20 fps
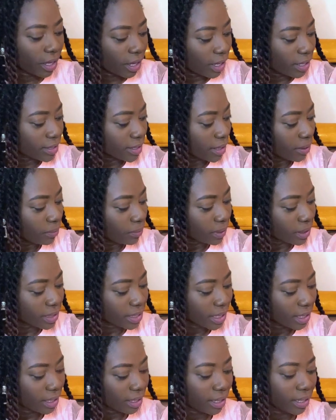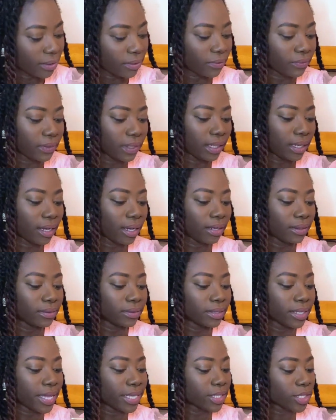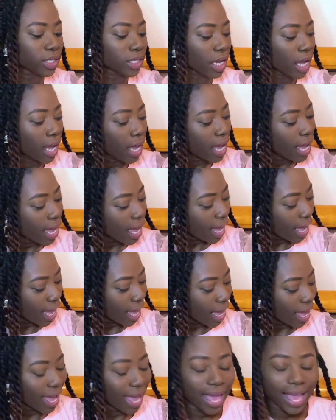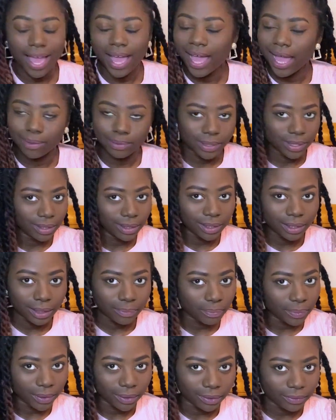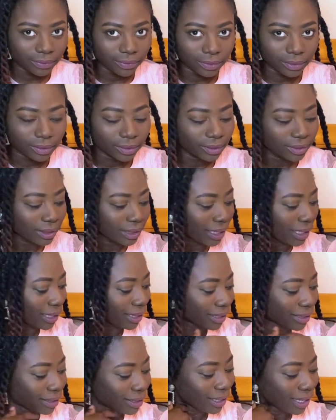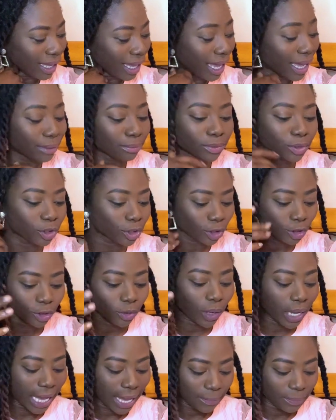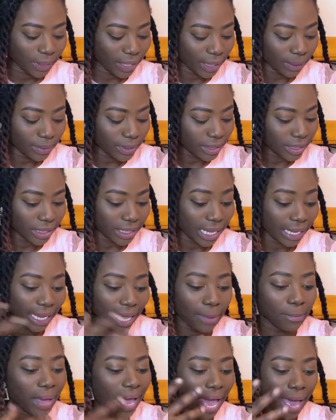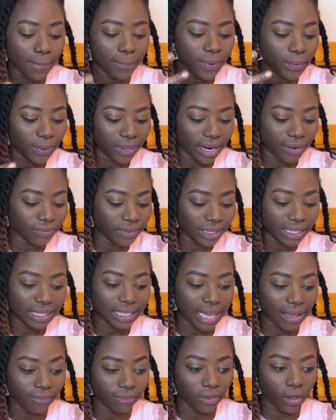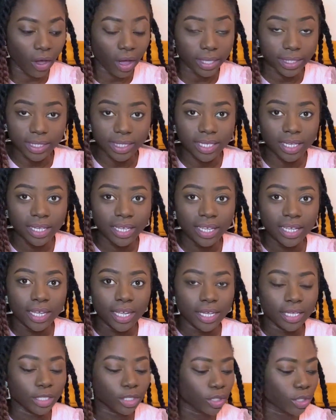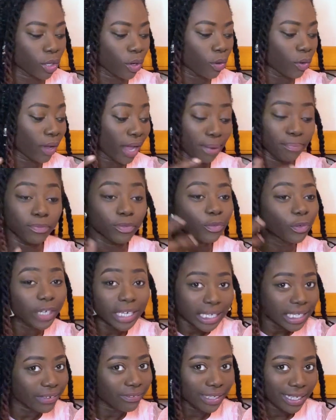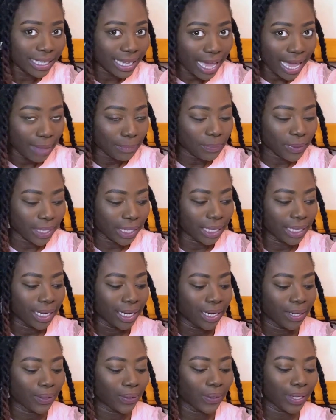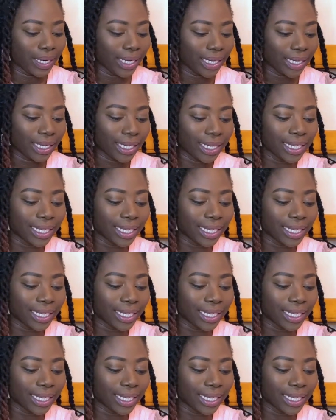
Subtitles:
guys. I don't want to take it out of the line. It's absolutely beautiful. Like, I'm just so happy. I'm happy with everything I've got, so I'm really happy, right?